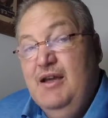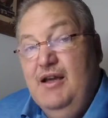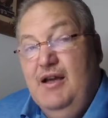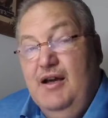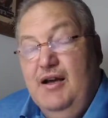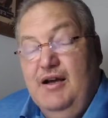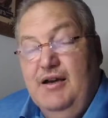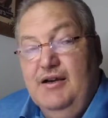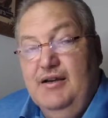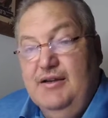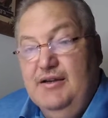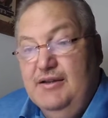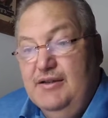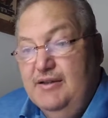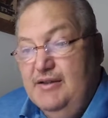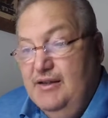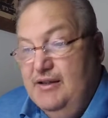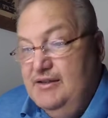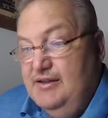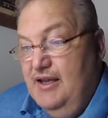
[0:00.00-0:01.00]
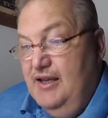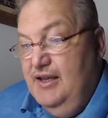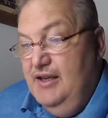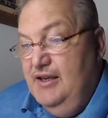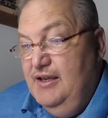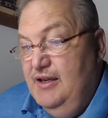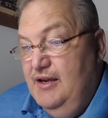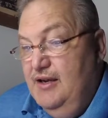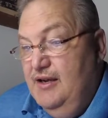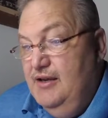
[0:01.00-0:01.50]
Uh, that
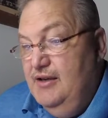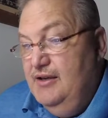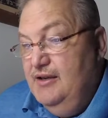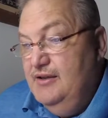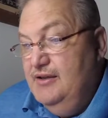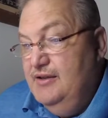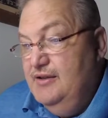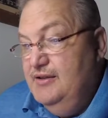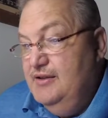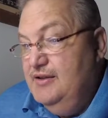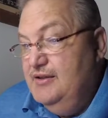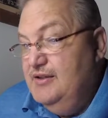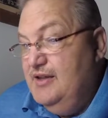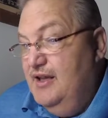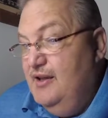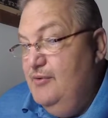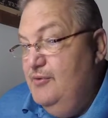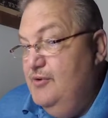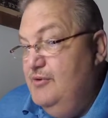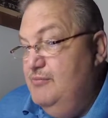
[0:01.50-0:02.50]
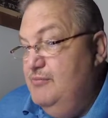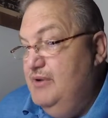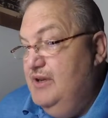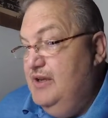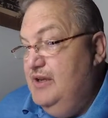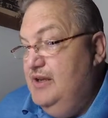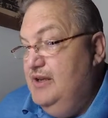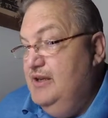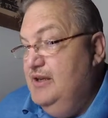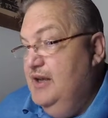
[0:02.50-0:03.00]
they uh, that they would
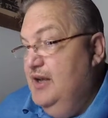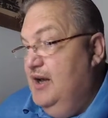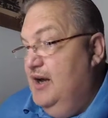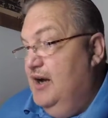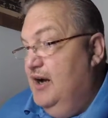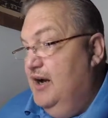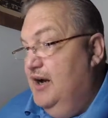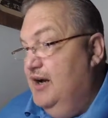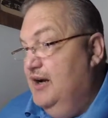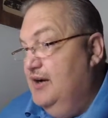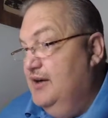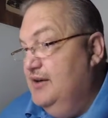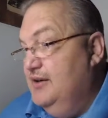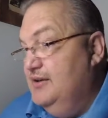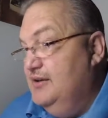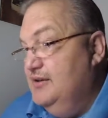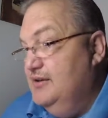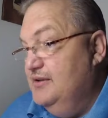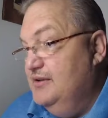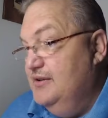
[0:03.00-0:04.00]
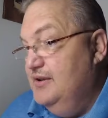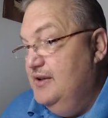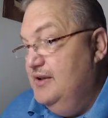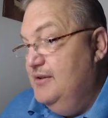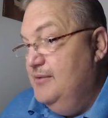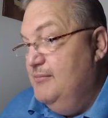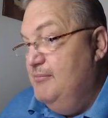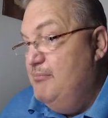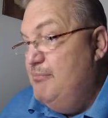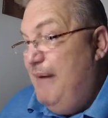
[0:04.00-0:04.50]
be uh,
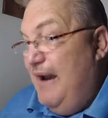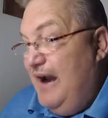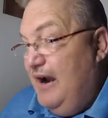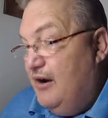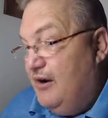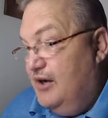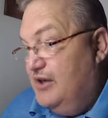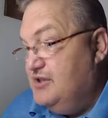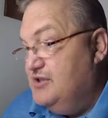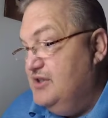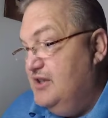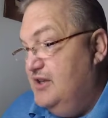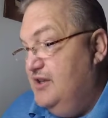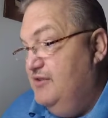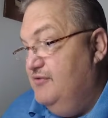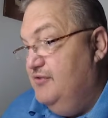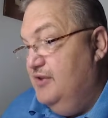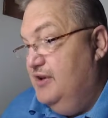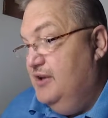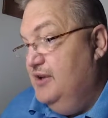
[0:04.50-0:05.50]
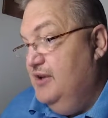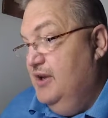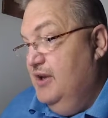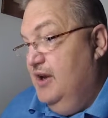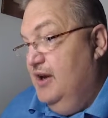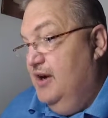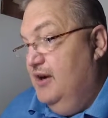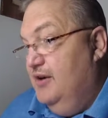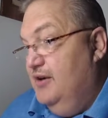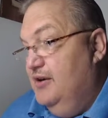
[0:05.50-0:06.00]
embarrassed even
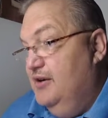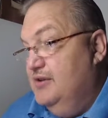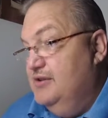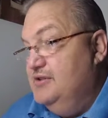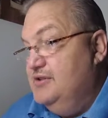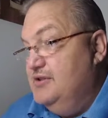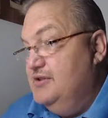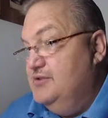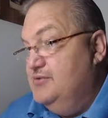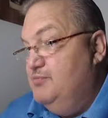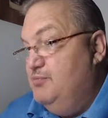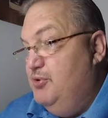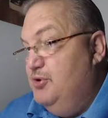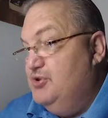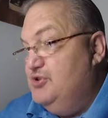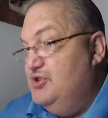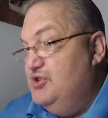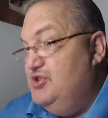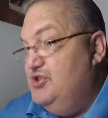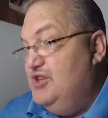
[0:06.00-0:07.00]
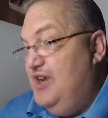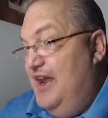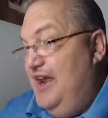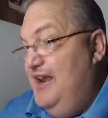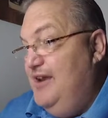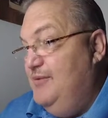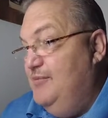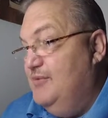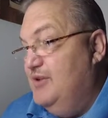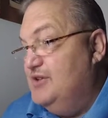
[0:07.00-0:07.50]
uh, it says put to
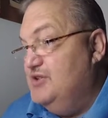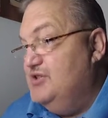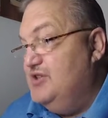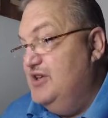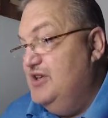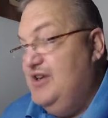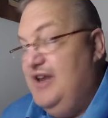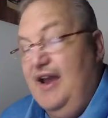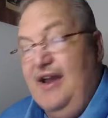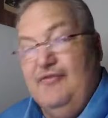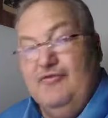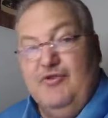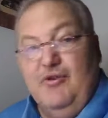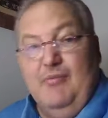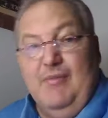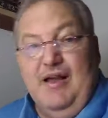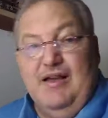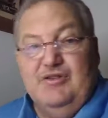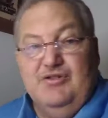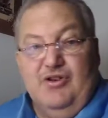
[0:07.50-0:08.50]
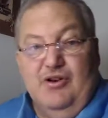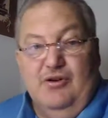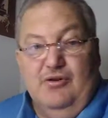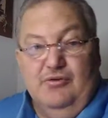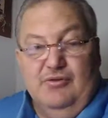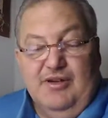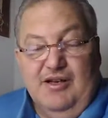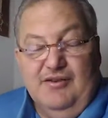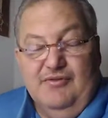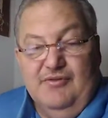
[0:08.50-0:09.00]
shame that seek after my
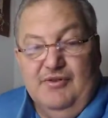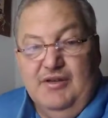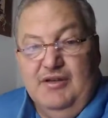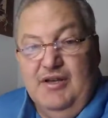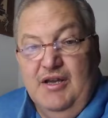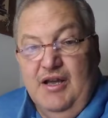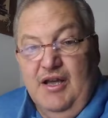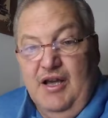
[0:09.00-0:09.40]
soul David